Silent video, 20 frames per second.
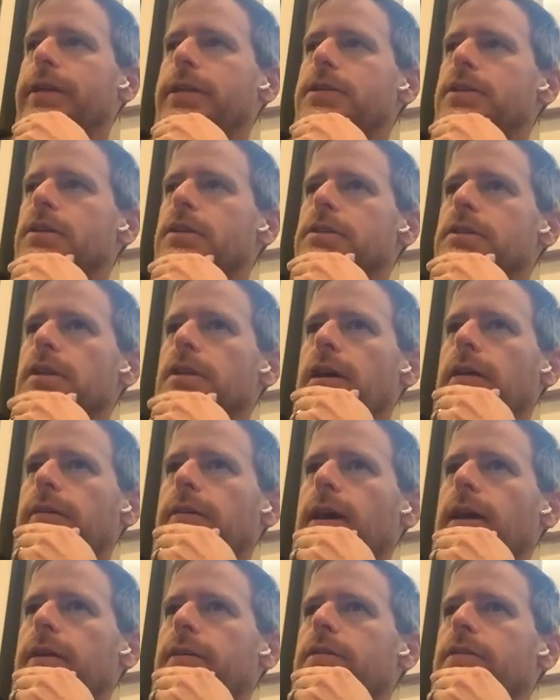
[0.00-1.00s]
features that
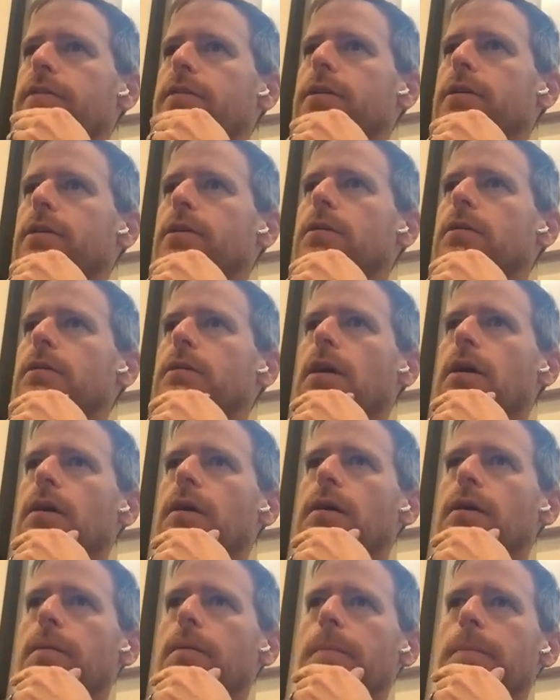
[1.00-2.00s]
I've had to do.
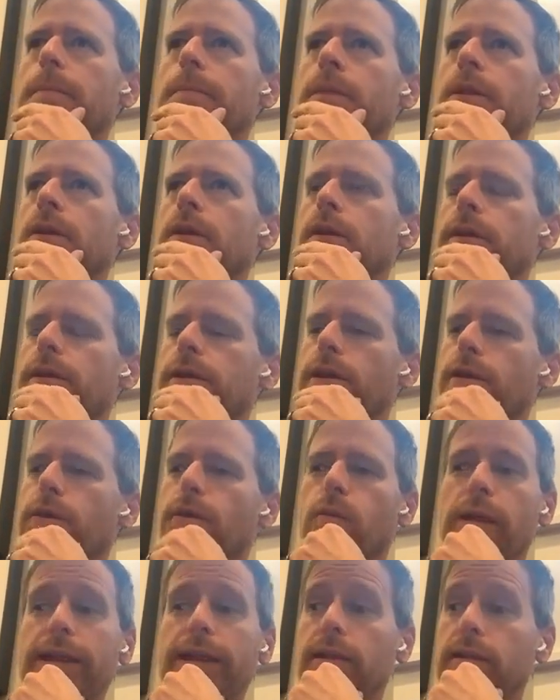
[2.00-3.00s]

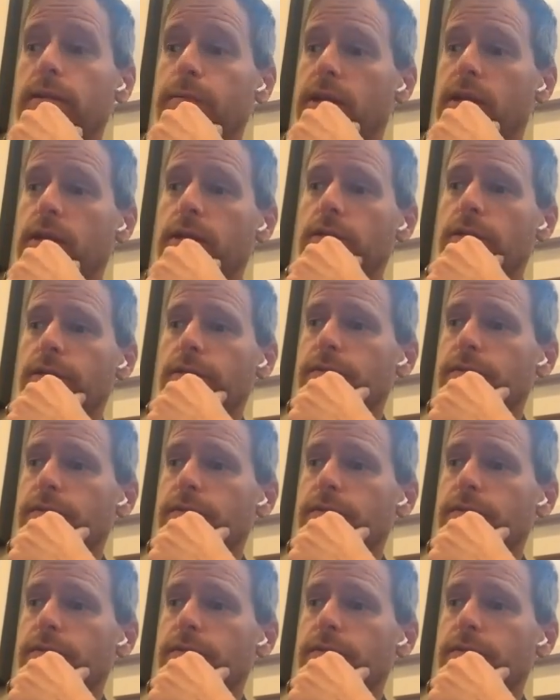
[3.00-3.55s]
The rate limiting,